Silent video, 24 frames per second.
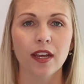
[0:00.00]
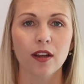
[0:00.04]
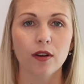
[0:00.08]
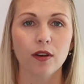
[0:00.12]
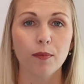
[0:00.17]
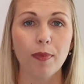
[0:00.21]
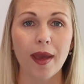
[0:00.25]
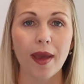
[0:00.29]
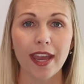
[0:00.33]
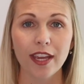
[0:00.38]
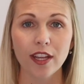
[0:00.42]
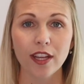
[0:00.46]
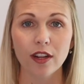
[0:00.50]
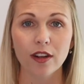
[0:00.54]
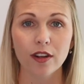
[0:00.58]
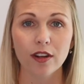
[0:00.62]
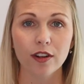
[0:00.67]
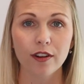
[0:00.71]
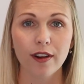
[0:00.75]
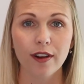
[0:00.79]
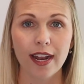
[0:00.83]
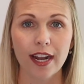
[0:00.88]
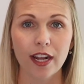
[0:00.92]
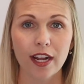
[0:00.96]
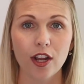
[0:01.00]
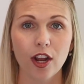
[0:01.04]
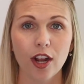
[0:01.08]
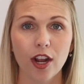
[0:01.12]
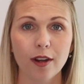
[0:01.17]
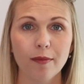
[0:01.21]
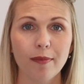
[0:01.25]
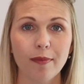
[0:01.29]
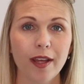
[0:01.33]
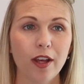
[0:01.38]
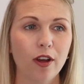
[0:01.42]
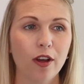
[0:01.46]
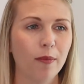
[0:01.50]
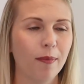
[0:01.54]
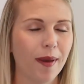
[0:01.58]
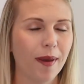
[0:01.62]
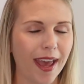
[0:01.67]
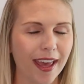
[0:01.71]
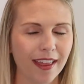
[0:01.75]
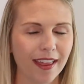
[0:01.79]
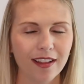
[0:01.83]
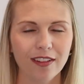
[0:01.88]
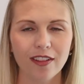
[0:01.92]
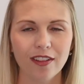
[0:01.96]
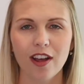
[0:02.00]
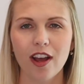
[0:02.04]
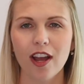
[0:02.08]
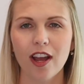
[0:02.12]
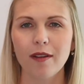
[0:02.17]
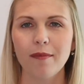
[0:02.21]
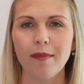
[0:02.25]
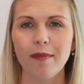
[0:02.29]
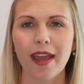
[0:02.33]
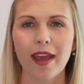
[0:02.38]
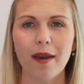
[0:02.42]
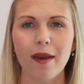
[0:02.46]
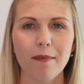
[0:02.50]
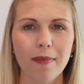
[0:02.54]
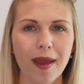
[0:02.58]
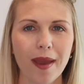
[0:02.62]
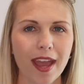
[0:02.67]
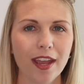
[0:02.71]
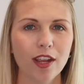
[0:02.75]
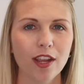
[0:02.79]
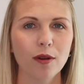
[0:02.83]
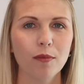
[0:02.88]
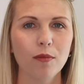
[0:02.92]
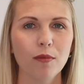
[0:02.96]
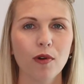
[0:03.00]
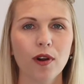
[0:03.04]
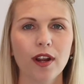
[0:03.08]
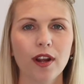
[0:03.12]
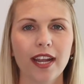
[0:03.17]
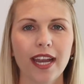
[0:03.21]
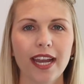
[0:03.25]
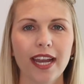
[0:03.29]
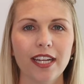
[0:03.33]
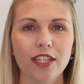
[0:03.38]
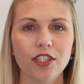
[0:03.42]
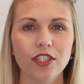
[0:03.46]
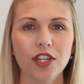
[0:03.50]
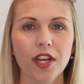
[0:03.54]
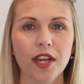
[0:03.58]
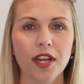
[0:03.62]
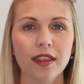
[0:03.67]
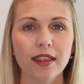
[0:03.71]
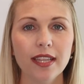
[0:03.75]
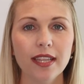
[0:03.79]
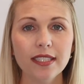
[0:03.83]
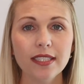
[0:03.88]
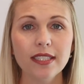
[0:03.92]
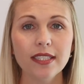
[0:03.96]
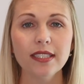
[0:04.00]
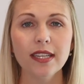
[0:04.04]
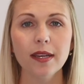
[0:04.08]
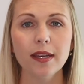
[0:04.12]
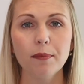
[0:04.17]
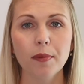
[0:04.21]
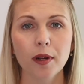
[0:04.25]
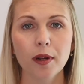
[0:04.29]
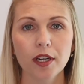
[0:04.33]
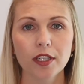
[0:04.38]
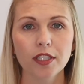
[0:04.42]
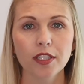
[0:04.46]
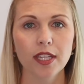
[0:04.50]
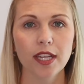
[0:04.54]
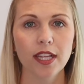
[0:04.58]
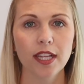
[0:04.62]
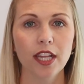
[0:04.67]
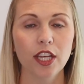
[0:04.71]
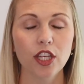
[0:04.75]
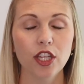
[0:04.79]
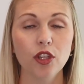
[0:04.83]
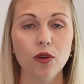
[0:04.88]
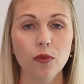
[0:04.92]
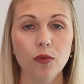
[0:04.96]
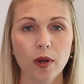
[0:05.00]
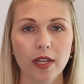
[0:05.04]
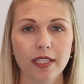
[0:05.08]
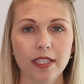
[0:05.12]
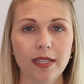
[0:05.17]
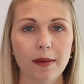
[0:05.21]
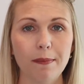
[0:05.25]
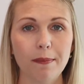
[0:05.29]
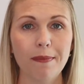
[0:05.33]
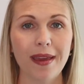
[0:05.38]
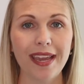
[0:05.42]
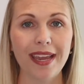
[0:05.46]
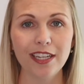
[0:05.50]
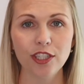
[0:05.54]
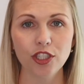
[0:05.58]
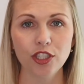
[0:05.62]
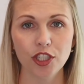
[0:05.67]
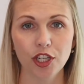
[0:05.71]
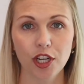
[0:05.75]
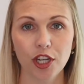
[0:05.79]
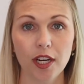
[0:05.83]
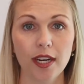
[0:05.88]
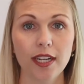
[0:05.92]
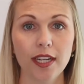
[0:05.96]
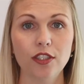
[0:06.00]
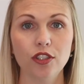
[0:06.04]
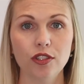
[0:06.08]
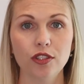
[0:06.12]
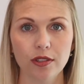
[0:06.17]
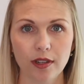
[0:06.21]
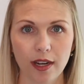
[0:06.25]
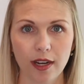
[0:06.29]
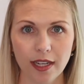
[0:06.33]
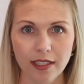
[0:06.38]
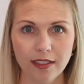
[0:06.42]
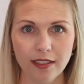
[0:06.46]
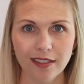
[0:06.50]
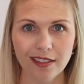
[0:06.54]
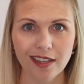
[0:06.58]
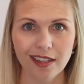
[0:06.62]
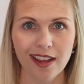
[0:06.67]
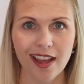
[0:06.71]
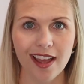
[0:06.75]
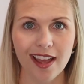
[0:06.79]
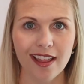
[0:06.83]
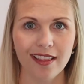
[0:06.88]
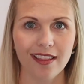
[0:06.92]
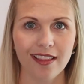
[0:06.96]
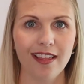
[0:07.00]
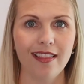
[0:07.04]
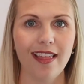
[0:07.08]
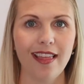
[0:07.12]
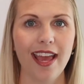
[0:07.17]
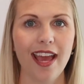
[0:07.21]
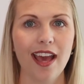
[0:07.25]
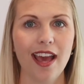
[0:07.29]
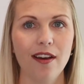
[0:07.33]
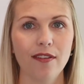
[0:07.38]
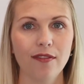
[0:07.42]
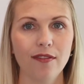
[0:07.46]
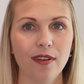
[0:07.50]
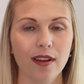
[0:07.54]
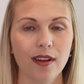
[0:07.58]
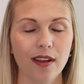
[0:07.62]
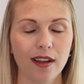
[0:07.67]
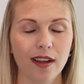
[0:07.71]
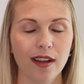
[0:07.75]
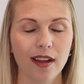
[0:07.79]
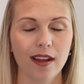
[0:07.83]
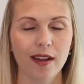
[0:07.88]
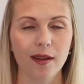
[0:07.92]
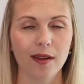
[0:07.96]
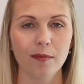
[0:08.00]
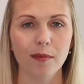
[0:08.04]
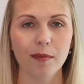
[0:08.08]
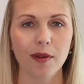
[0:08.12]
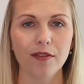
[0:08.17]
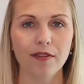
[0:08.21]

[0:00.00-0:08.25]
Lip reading: pay your credit card bill, pay the lawn man, pay your mortgage. This is a person that you want to make sure and trust that they have